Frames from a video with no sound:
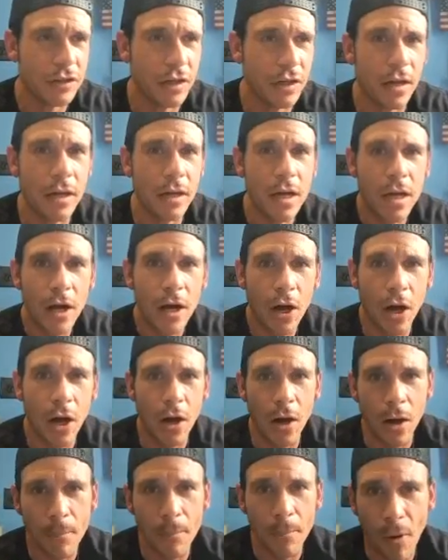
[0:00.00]
a
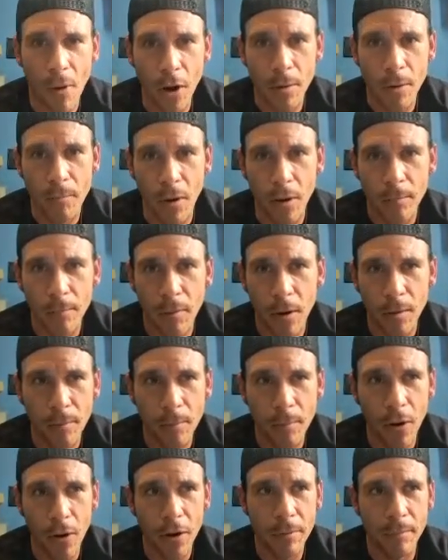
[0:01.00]
bark, bark, bark,
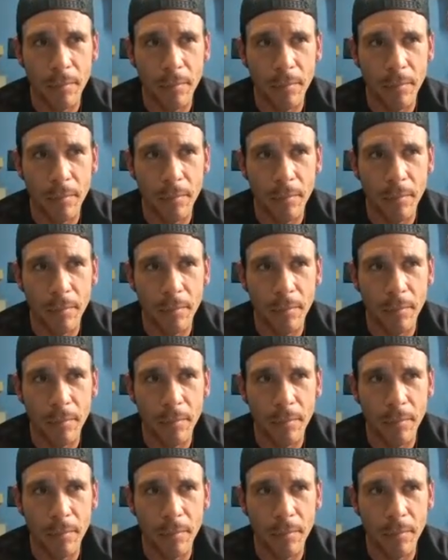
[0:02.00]
bark.